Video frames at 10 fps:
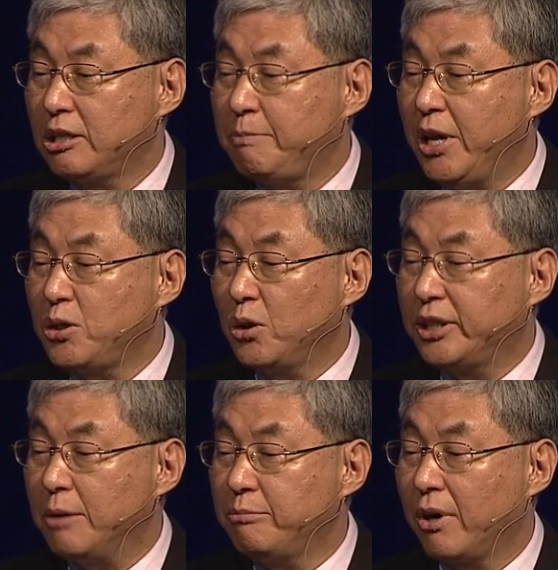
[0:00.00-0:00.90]
spatial
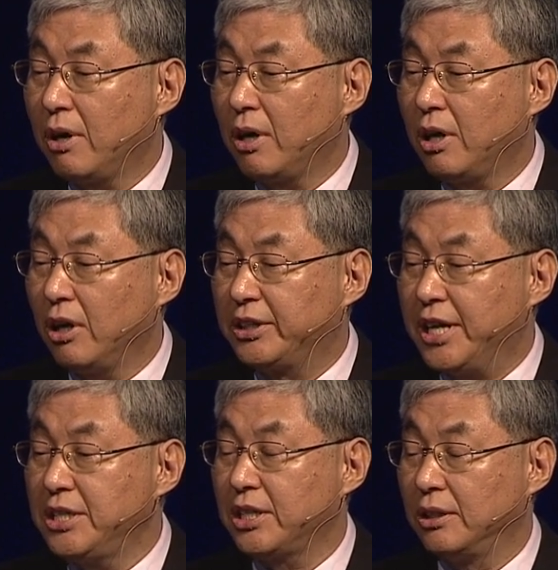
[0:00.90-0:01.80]
temporal
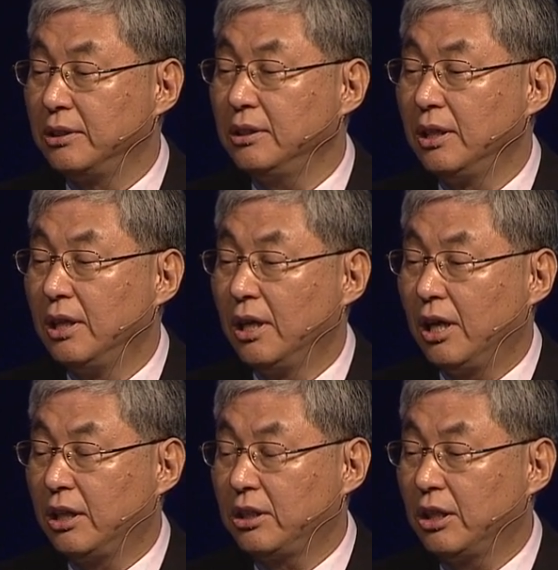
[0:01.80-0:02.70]
attention,
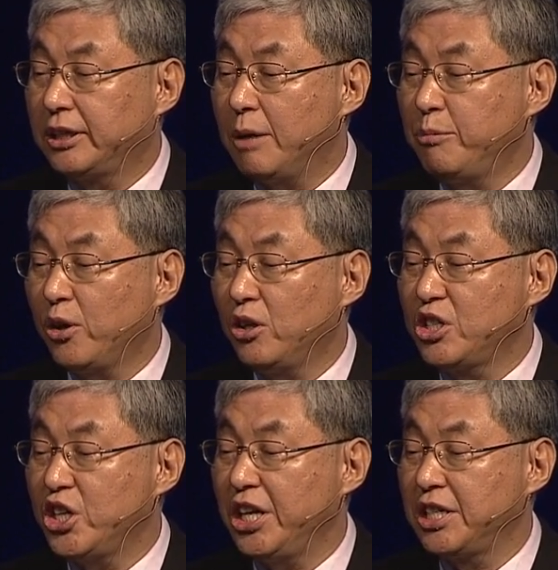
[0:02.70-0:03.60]
the temporal
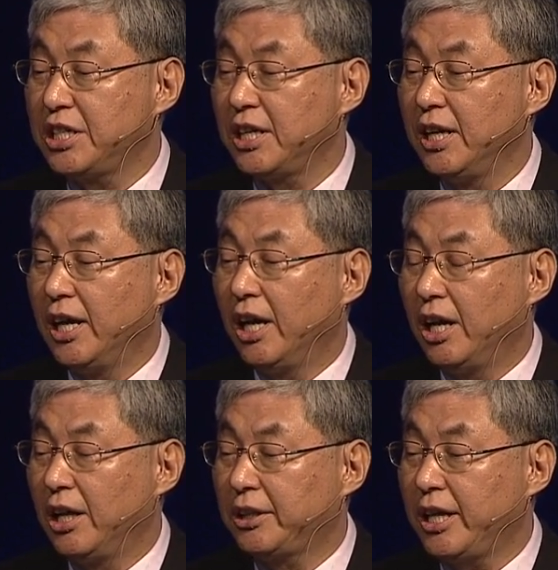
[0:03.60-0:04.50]
change
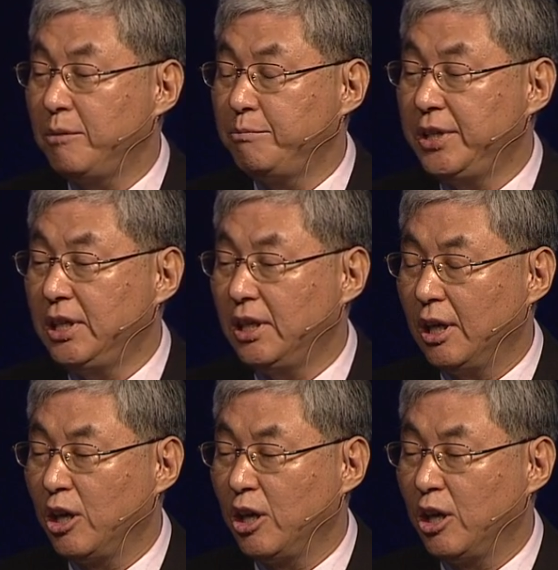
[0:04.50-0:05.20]
can be